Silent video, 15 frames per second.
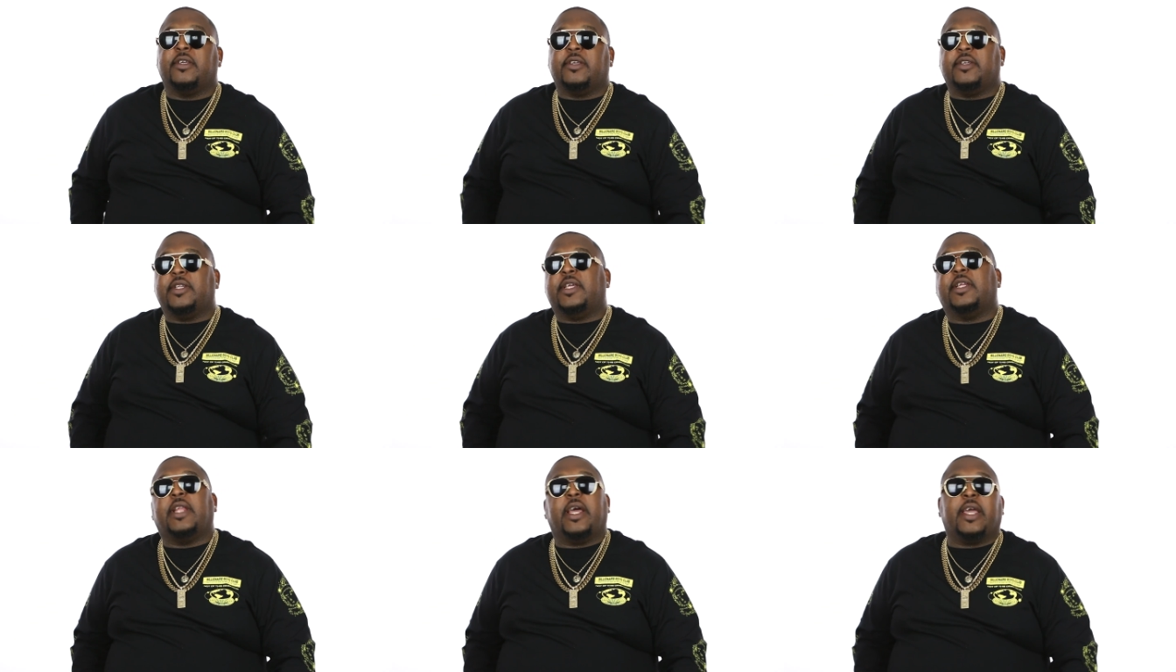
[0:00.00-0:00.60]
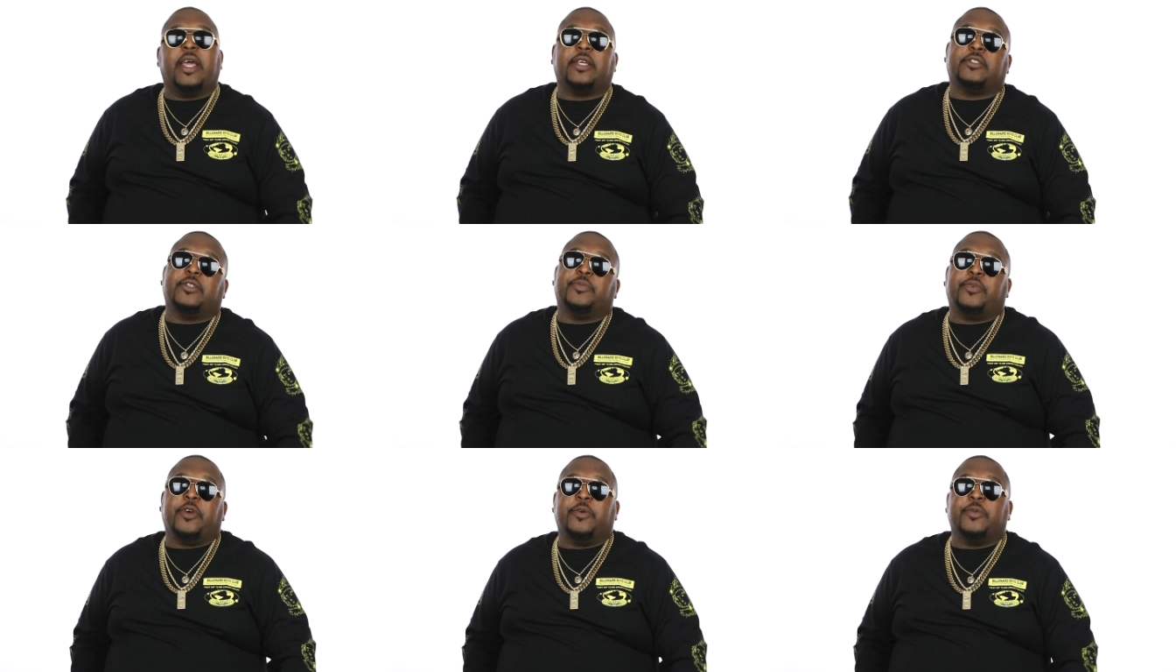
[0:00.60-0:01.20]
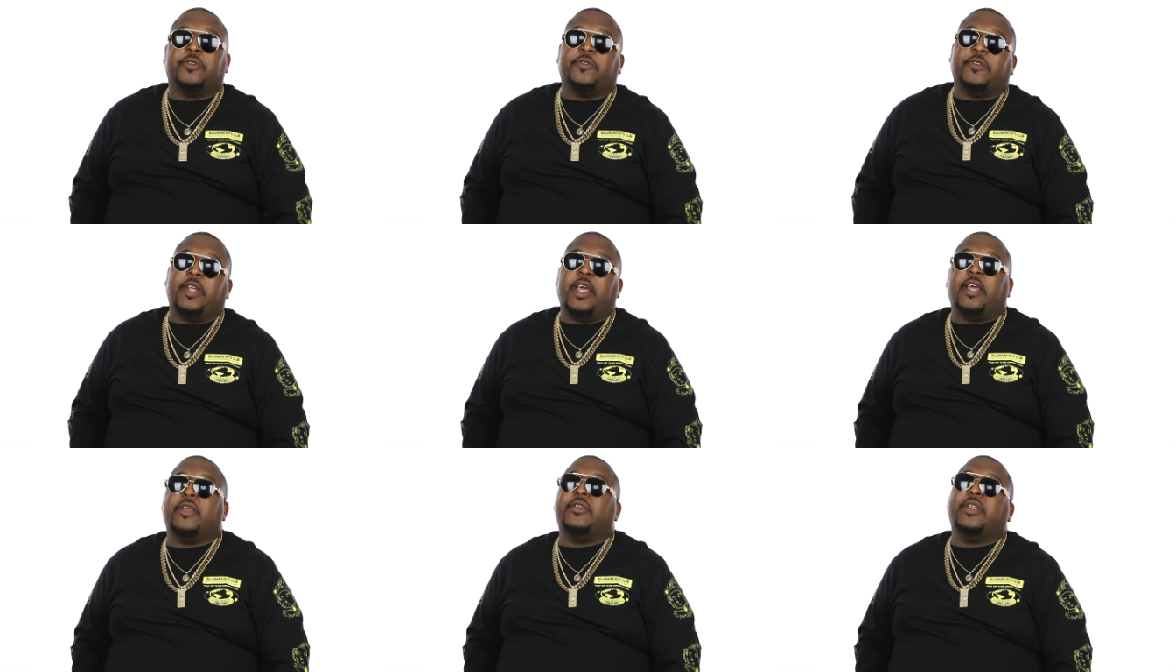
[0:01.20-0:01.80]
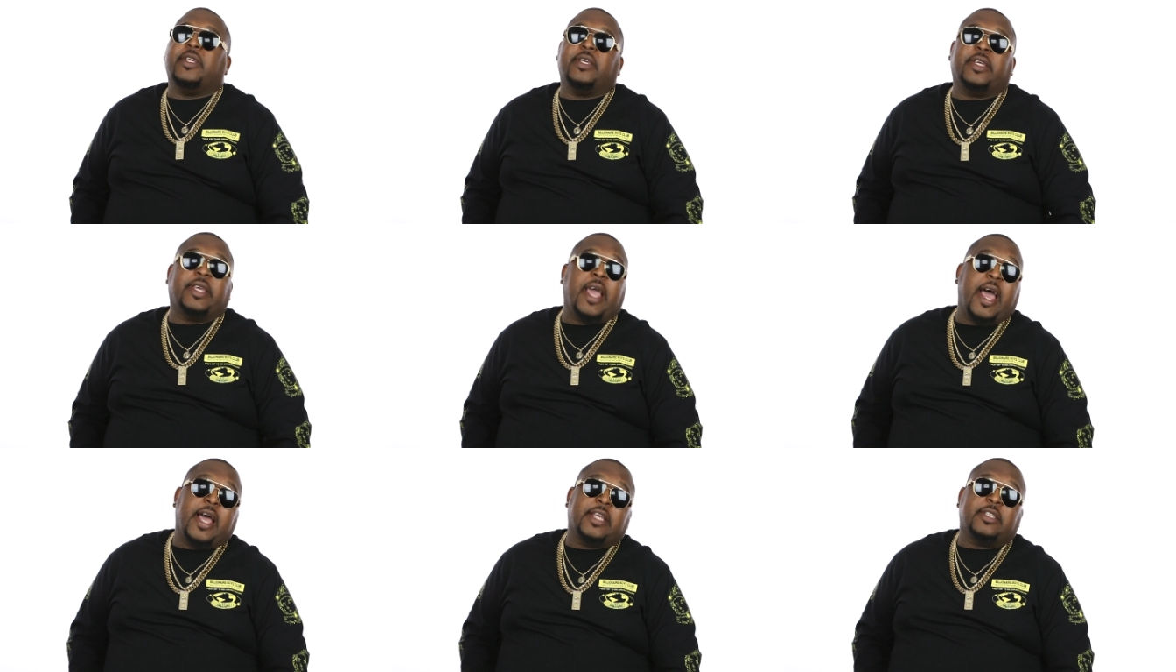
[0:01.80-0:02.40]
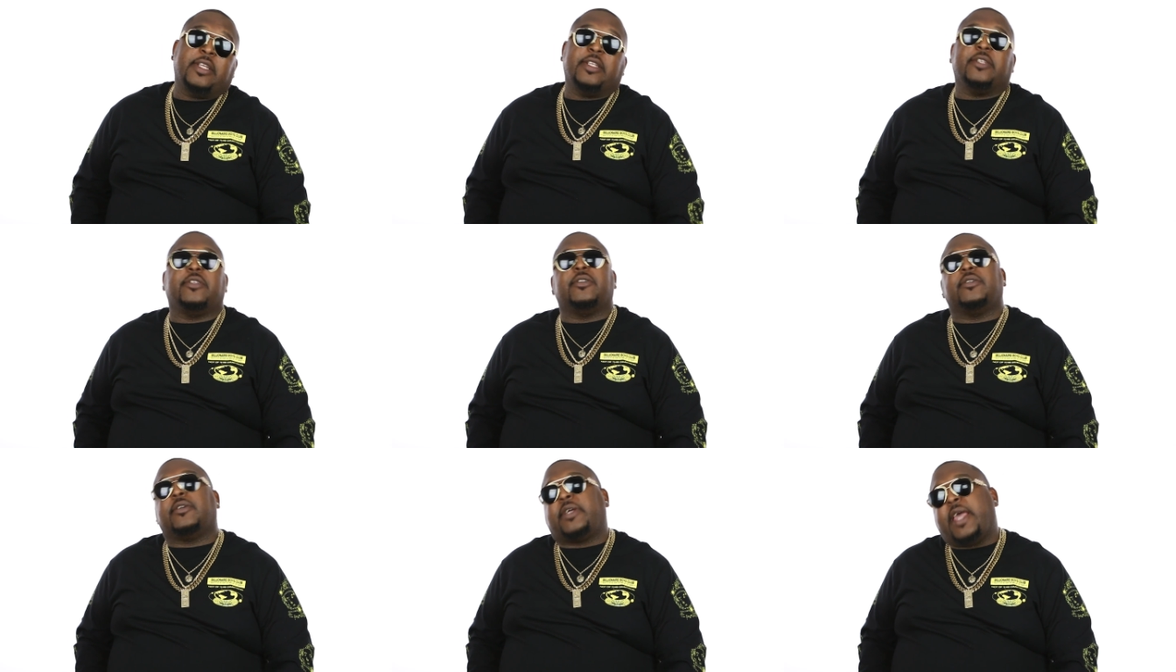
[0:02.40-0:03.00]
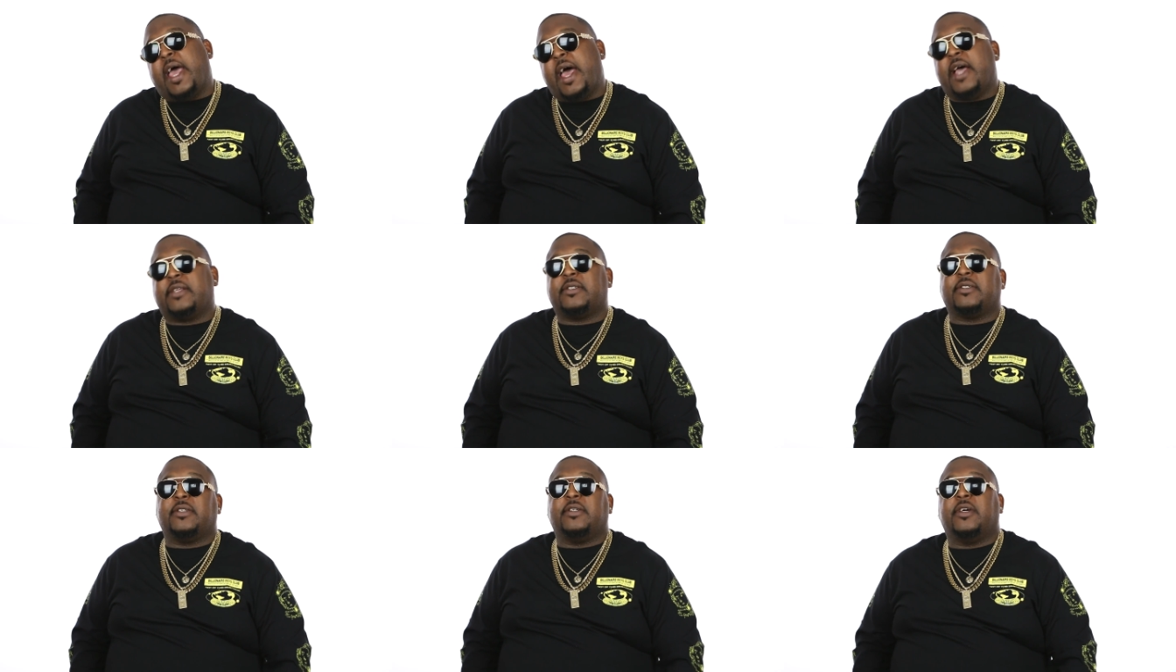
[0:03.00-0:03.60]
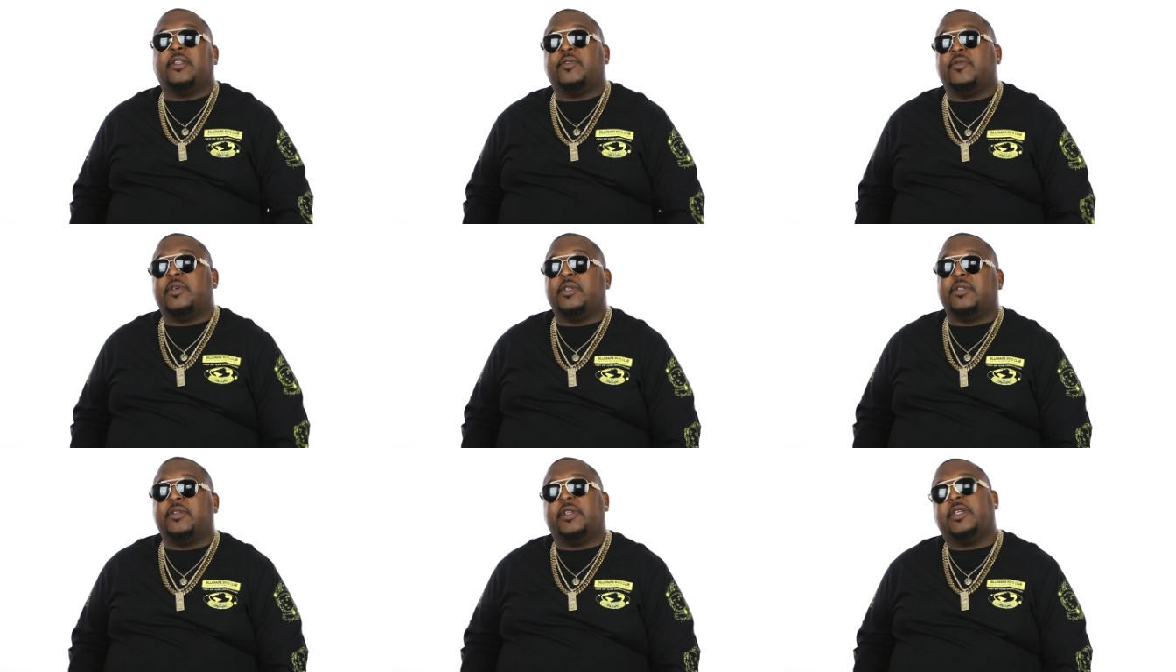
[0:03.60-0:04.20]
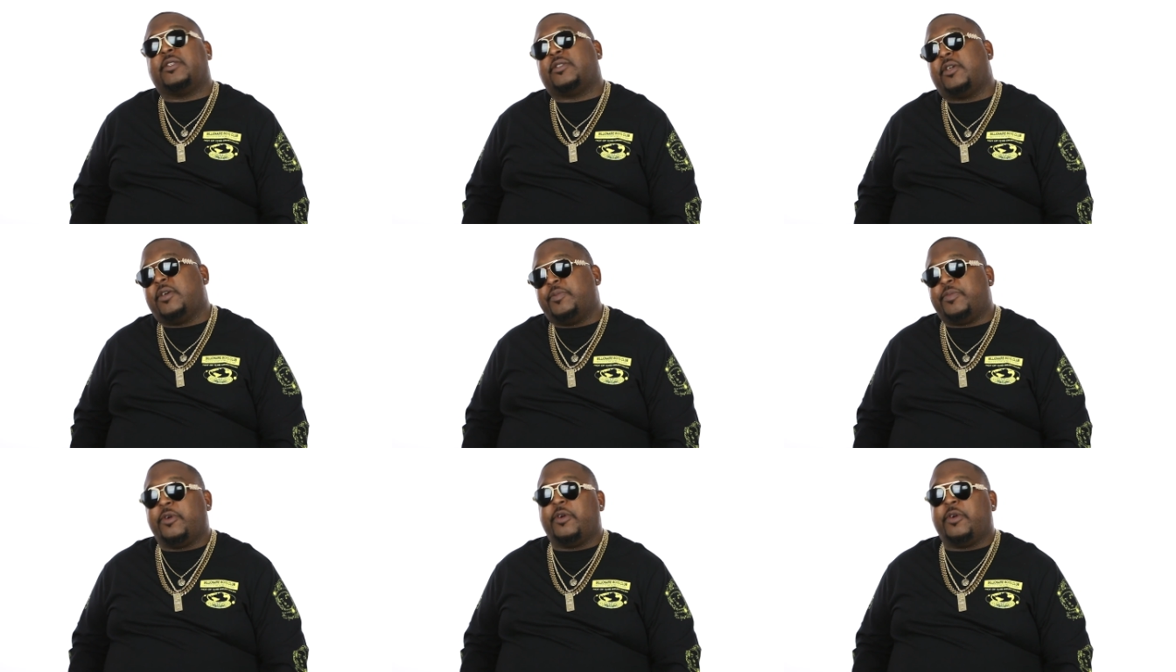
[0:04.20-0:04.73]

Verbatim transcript: You need like extra permits for that. You need gas. Uh, gas is another one. You need certain